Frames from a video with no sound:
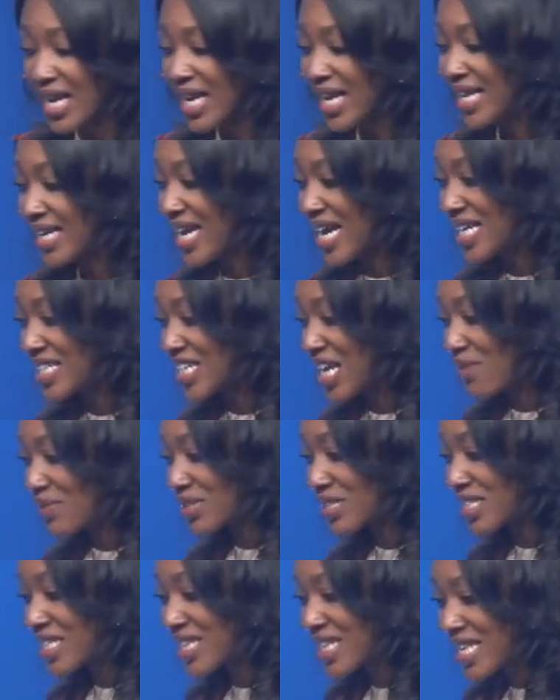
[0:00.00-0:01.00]
And as I
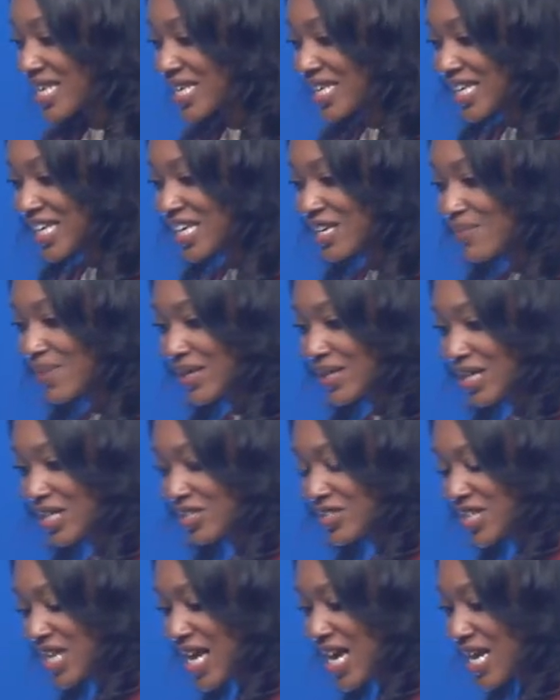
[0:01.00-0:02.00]
was thinking about our
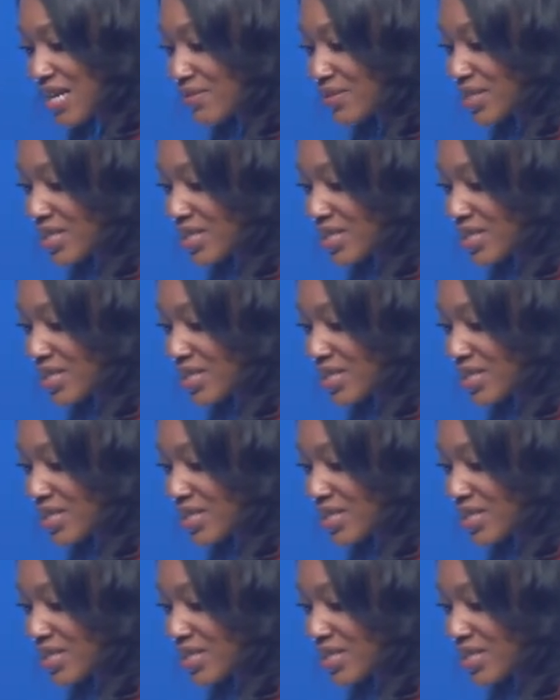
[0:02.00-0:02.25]
time